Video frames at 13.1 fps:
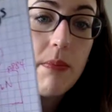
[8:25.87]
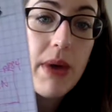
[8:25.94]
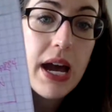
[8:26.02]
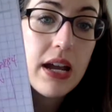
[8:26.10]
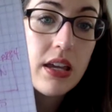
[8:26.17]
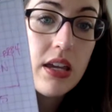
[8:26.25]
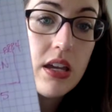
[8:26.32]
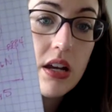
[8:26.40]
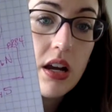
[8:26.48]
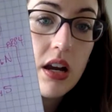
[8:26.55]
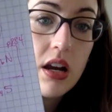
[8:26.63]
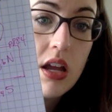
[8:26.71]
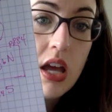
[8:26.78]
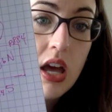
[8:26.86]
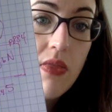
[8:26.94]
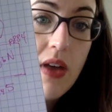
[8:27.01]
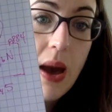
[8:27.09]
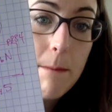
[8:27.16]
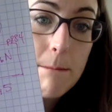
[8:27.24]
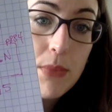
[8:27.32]
back here,
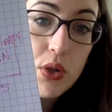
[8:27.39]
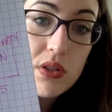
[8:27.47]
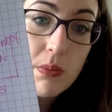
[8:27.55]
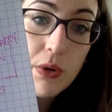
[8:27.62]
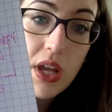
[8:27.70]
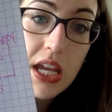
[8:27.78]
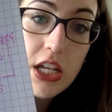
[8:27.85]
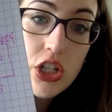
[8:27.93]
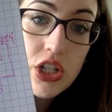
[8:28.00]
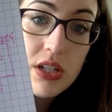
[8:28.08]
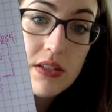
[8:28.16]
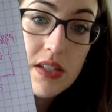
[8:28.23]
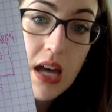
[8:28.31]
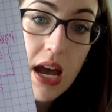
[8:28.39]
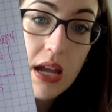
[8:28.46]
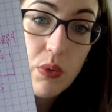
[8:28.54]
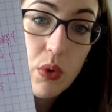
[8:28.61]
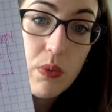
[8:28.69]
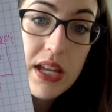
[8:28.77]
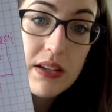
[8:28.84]
that multiplication sign,
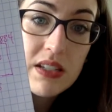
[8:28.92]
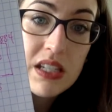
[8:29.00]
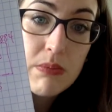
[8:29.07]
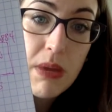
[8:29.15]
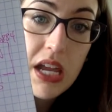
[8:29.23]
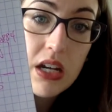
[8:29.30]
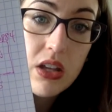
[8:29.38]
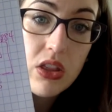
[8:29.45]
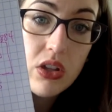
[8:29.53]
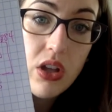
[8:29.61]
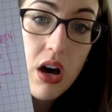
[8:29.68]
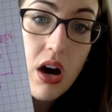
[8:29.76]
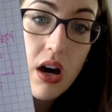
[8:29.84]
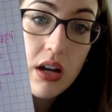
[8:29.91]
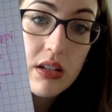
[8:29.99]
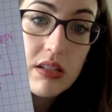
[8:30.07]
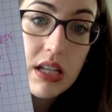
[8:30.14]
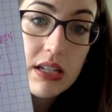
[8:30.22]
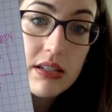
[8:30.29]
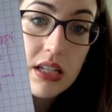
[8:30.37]
when we expanded the
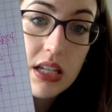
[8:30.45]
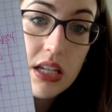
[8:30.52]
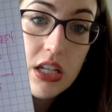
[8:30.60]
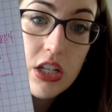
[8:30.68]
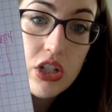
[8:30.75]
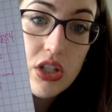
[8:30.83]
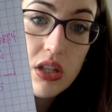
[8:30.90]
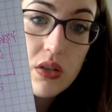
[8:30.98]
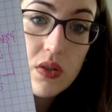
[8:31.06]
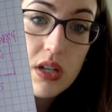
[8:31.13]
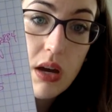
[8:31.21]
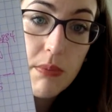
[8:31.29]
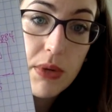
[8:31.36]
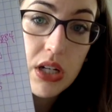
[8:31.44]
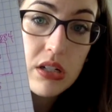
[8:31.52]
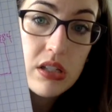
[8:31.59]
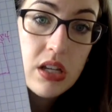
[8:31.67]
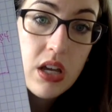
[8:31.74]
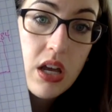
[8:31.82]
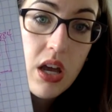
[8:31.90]
logs onto each of those
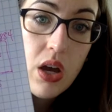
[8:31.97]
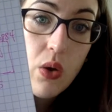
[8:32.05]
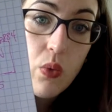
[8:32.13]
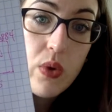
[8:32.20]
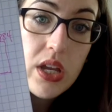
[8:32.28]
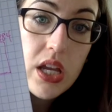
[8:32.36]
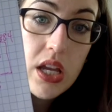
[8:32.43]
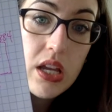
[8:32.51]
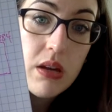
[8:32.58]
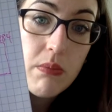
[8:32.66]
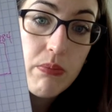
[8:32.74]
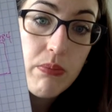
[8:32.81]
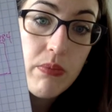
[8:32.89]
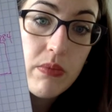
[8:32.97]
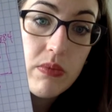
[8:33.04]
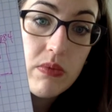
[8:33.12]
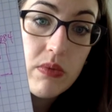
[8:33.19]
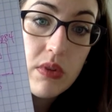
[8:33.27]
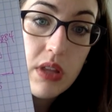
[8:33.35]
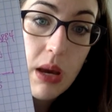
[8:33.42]
numbers,
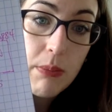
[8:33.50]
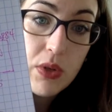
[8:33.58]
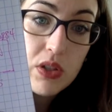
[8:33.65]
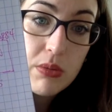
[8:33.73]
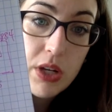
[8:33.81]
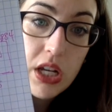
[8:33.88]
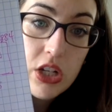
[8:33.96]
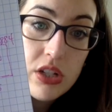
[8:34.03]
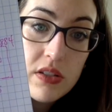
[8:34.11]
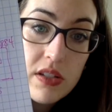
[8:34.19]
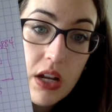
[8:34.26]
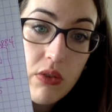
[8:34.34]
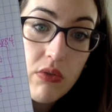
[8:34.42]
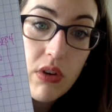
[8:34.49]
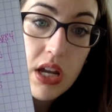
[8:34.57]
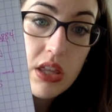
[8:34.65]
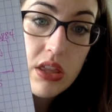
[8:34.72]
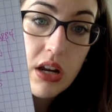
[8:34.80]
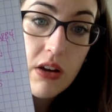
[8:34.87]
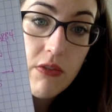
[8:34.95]
that multiplication sign
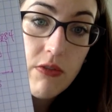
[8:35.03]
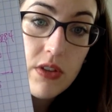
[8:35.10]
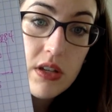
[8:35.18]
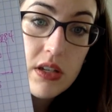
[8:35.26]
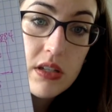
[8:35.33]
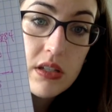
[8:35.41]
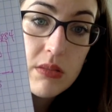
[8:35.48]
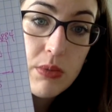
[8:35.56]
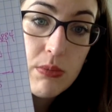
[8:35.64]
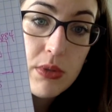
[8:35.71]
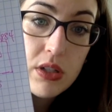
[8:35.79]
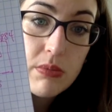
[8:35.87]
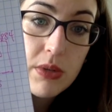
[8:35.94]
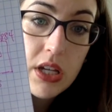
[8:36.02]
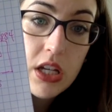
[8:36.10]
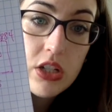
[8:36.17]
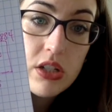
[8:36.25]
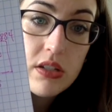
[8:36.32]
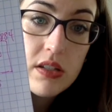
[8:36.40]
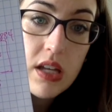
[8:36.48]
right there, invisible
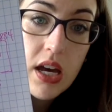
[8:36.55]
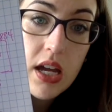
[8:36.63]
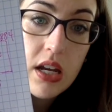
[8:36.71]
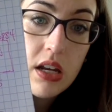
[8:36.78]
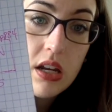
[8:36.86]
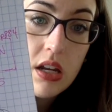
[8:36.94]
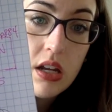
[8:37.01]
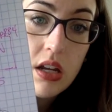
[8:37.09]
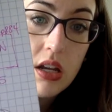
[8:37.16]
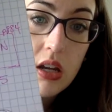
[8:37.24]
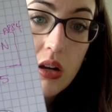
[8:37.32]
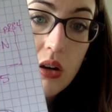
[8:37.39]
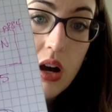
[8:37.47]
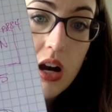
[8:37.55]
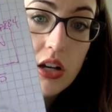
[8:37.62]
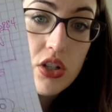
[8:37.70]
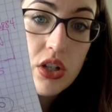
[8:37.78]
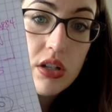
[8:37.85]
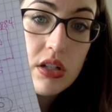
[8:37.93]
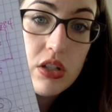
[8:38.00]
multiplication sign,
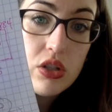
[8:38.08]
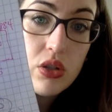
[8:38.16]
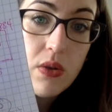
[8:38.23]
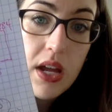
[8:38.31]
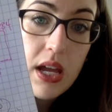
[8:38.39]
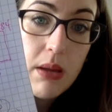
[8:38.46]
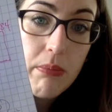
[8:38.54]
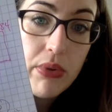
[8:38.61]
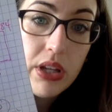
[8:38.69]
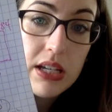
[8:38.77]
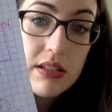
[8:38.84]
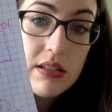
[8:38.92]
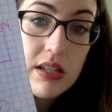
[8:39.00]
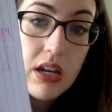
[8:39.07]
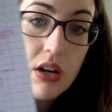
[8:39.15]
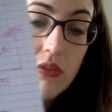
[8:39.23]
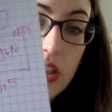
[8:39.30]
turned into a plus sign over